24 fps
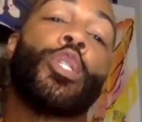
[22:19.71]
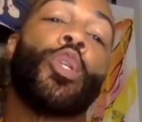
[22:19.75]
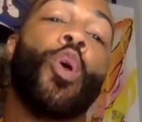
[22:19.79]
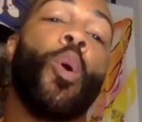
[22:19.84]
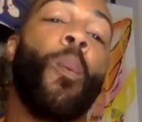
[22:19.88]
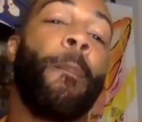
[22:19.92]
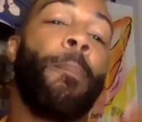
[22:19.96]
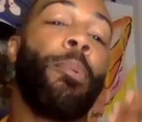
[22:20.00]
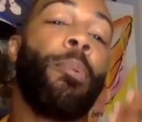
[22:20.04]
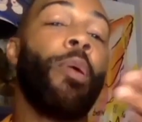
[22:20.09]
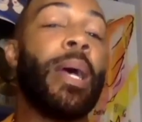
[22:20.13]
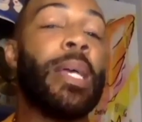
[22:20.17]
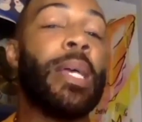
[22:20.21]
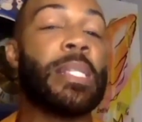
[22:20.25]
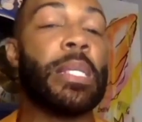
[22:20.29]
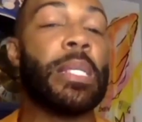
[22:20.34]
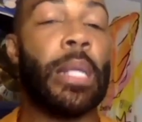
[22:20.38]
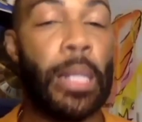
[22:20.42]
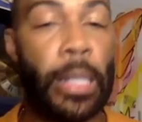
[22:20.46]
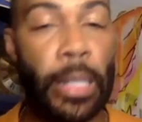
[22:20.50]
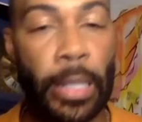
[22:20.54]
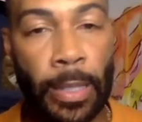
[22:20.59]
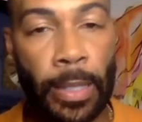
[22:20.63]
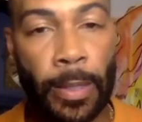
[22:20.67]
So
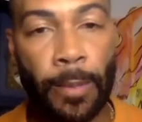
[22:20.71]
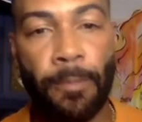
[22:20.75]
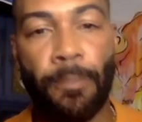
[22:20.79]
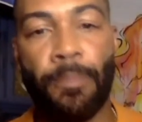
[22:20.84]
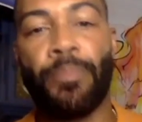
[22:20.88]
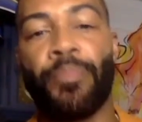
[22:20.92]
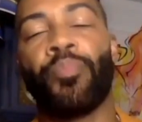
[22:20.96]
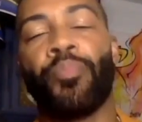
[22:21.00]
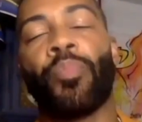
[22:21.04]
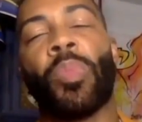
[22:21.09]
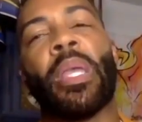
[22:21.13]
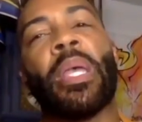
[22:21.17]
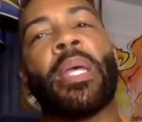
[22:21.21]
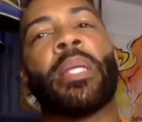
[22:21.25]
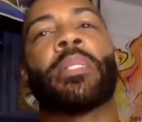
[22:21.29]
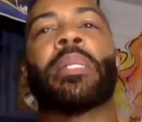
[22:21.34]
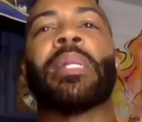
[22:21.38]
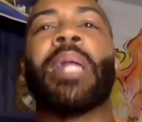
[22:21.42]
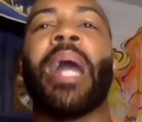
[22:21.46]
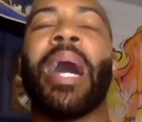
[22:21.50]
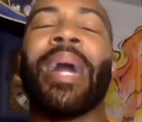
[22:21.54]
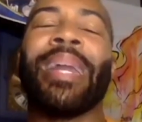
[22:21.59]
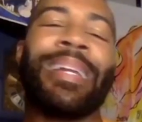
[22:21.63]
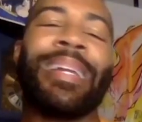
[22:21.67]
presently,
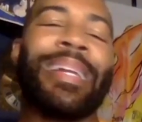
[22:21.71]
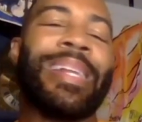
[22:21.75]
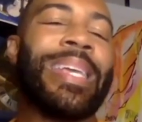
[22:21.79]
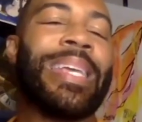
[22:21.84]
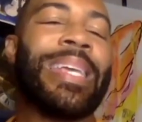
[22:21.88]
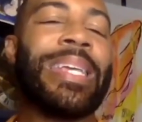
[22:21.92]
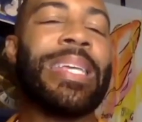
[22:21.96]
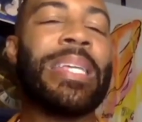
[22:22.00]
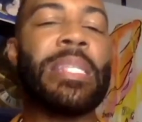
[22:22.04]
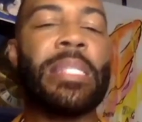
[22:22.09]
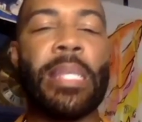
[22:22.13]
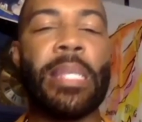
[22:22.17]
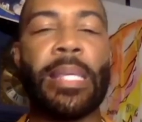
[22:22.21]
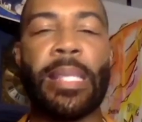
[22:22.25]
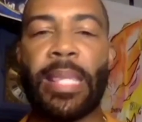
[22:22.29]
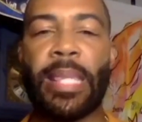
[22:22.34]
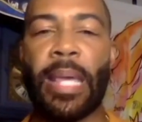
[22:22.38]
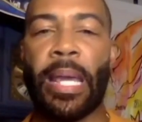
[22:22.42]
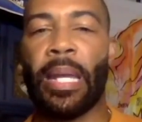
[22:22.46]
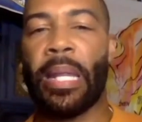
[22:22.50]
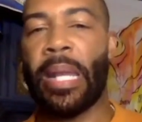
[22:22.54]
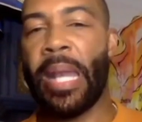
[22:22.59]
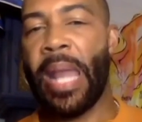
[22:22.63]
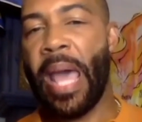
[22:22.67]
it's not an easy
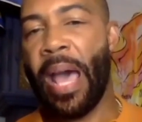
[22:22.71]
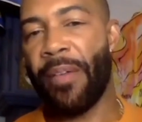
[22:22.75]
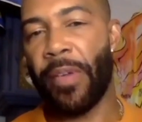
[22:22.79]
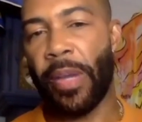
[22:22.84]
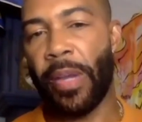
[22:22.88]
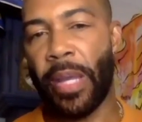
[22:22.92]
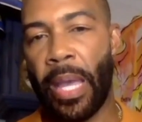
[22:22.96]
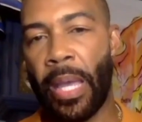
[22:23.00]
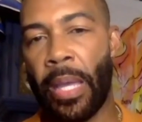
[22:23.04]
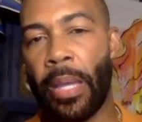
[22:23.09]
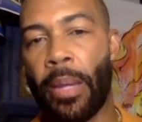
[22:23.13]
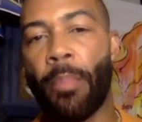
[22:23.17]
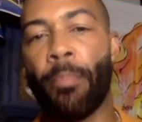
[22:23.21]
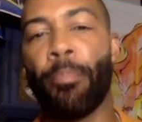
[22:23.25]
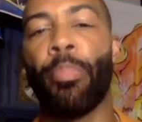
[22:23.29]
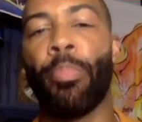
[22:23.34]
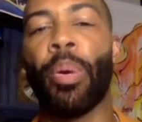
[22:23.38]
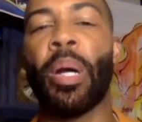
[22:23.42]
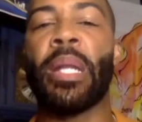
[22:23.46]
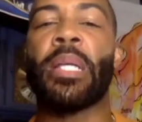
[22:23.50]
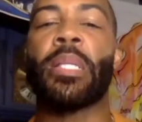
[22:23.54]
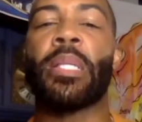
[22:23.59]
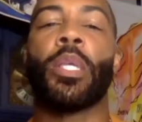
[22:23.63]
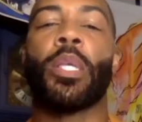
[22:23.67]
thing to navigate,
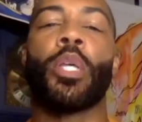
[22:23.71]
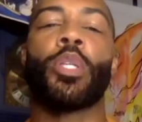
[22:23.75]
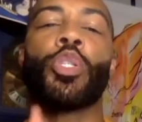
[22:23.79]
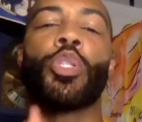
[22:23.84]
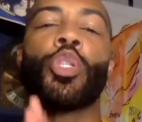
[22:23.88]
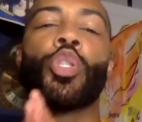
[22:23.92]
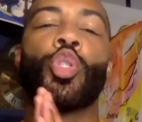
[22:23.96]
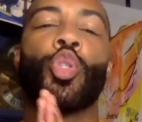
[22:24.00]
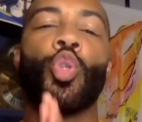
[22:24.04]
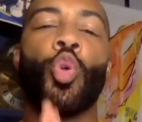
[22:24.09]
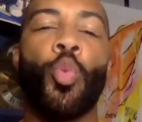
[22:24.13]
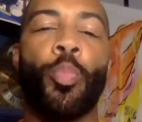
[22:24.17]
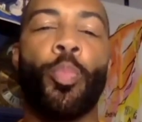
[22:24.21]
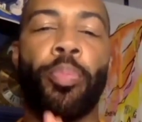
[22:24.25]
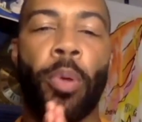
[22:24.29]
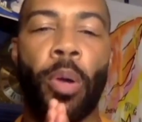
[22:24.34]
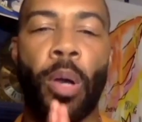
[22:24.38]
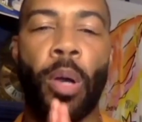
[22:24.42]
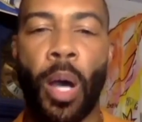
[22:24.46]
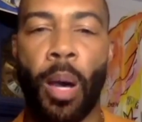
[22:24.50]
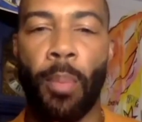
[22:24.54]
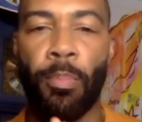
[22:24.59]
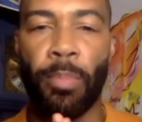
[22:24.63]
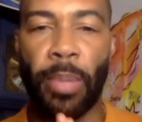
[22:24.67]
but it's a
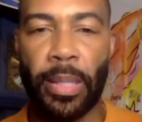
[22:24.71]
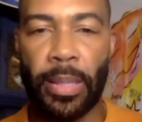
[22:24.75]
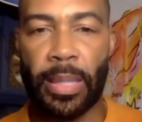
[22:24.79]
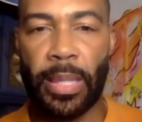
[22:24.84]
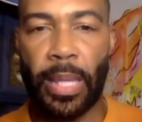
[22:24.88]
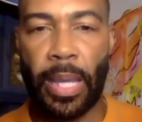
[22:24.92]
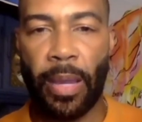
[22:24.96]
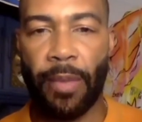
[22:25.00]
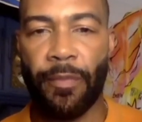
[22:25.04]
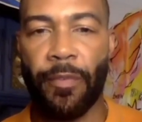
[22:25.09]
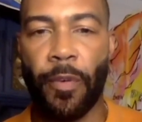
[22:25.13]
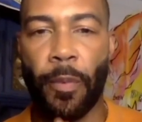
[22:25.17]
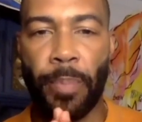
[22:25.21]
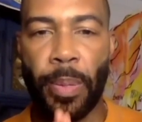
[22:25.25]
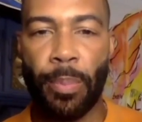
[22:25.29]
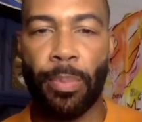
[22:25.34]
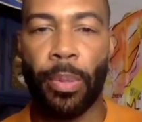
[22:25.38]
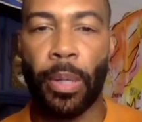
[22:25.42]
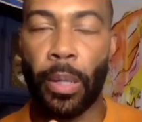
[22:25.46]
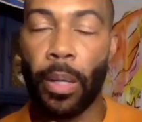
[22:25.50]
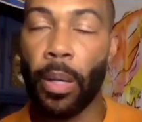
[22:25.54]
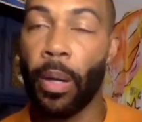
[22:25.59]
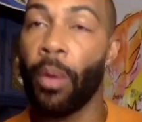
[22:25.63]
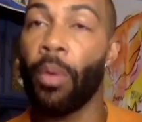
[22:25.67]
super humbling thing for
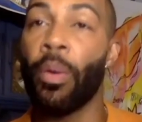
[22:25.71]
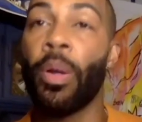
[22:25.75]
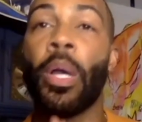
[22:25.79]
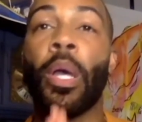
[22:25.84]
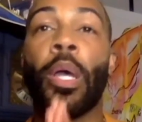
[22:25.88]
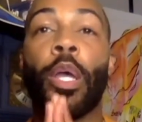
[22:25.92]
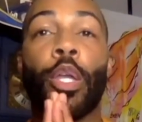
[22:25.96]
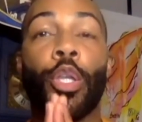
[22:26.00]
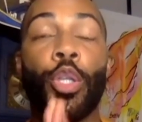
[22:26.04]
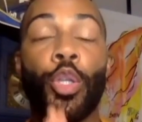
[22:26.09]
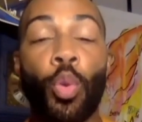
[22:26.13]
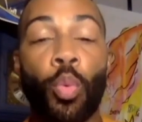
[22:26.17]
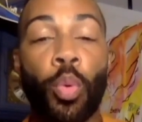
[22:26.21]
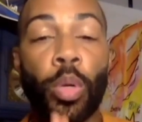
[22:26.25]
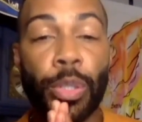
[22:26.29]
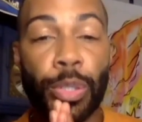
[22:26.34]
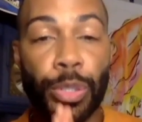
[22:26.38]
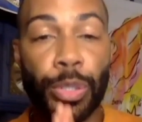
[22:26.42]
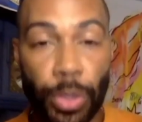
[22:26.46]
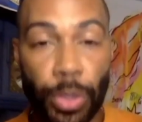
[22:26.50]
people to go, you were